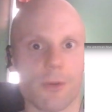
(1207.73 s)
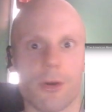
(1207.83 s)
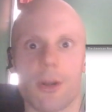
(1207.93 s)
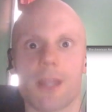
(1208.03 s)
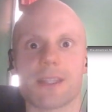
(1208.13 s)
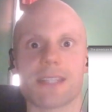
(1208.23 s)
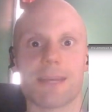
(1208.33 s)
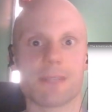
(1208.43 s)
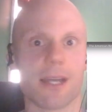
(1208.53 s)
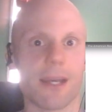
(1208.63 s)
We're all on the
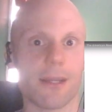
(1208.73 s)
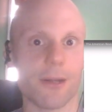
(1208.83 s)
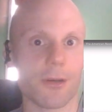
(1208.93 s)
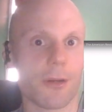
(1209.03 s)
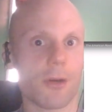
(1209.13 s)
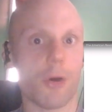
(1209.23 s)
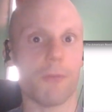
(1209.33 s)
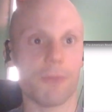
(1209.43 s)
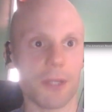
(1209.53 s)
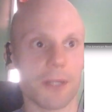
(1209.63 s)
same side here,
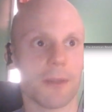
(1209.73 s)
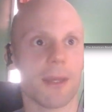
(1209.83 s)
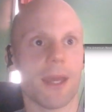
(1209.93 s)
hopefully.